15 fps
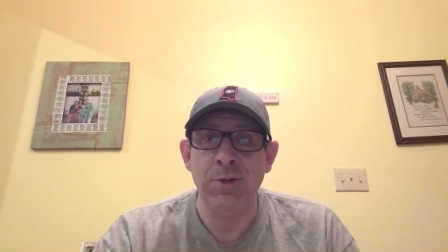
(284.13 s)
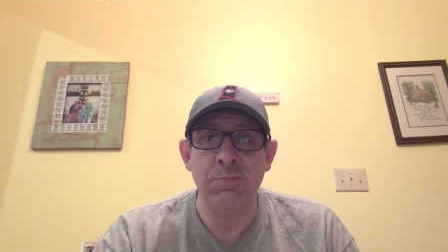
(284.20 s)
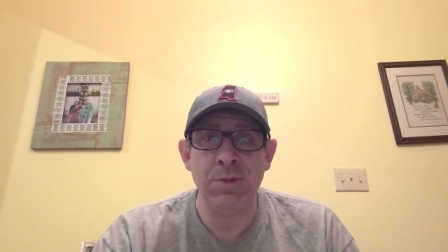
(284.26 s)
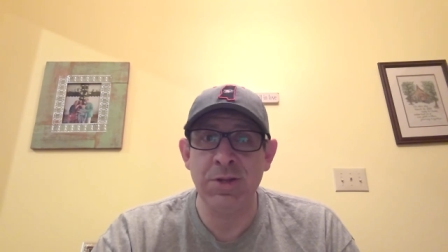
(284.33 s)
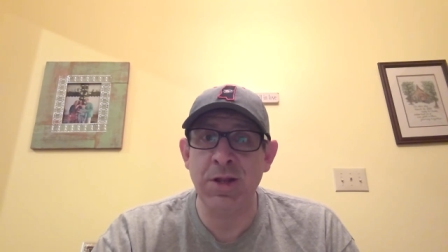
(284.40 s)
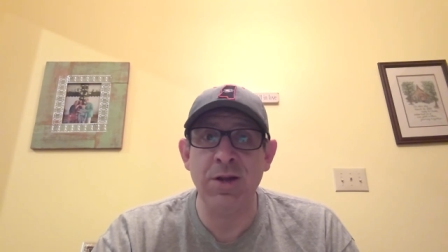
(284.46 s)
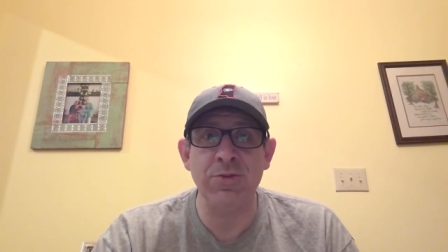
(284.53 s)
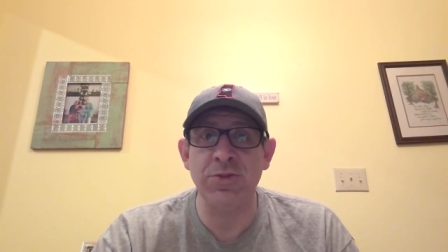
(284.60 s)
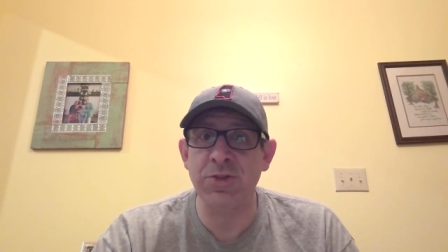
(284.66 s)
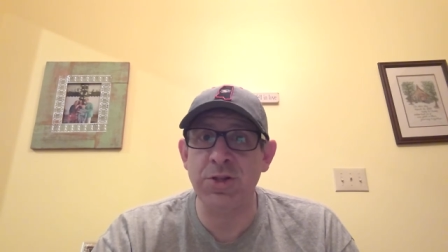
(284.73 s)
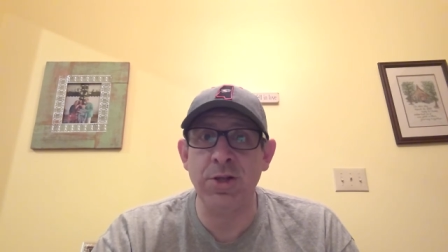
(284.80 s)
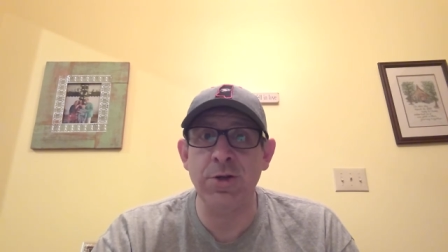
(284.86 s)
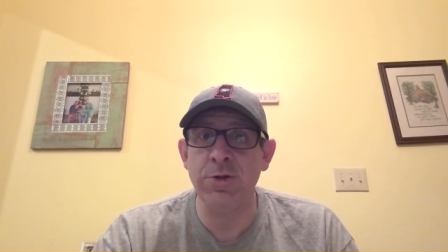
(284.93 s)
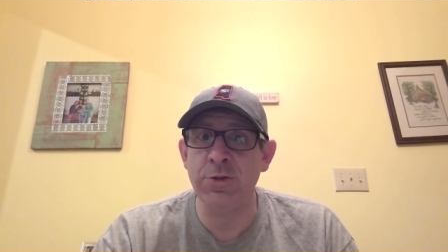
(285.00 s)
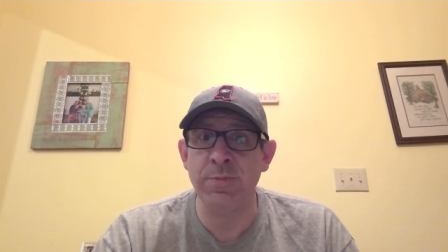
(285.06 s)
mcdonald's is
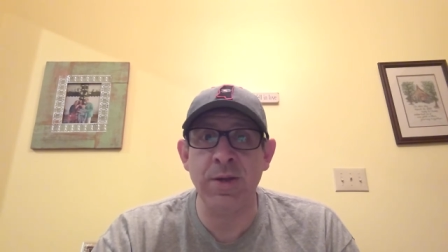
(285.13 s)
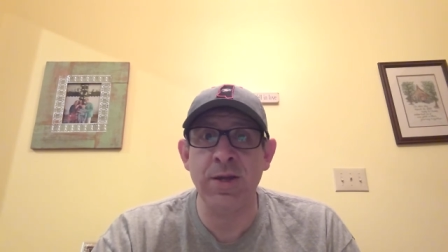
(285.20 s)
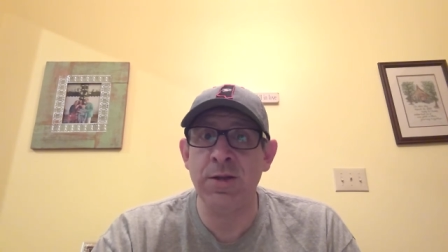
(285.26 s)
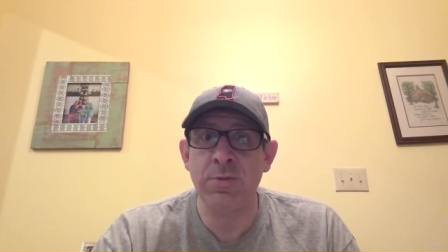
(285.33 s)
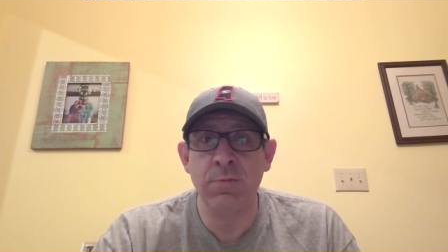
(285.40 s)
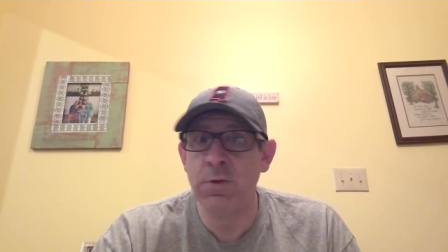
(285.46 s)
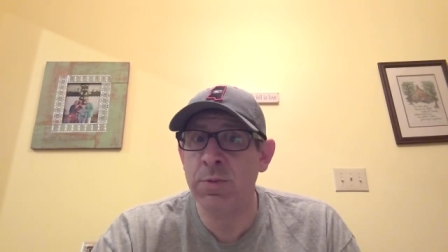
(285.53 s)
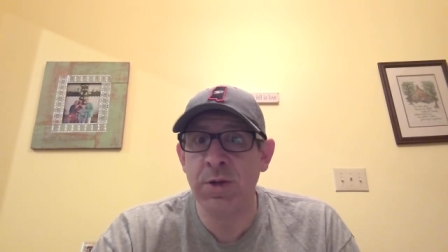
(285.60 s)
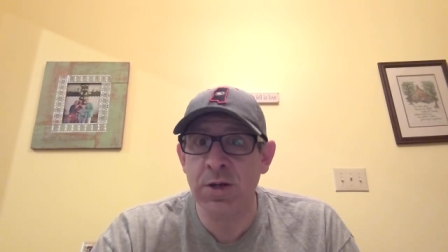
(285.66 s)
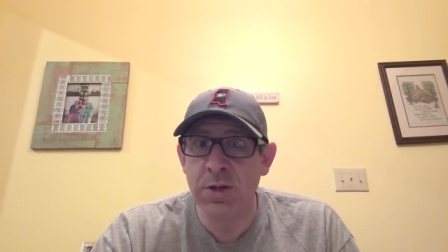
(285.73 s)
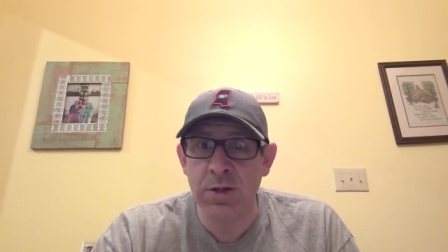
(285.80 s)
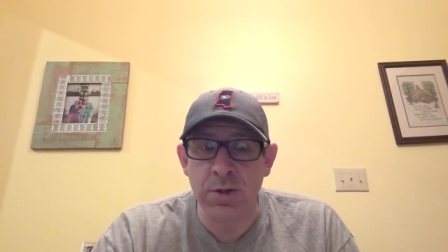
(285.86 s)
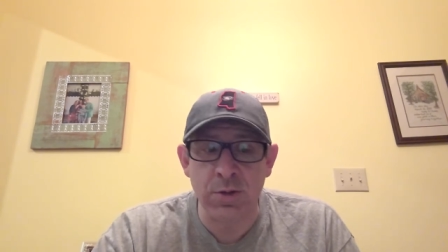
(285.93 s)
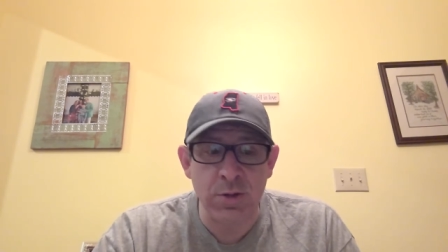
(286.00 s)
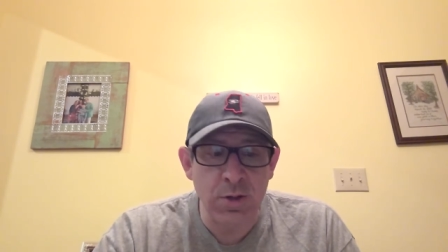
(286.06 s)
closed man what are we going
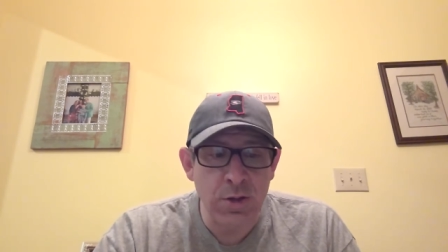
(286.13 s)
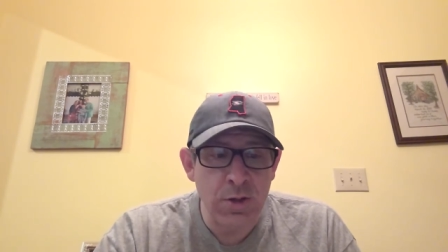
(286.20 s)
to do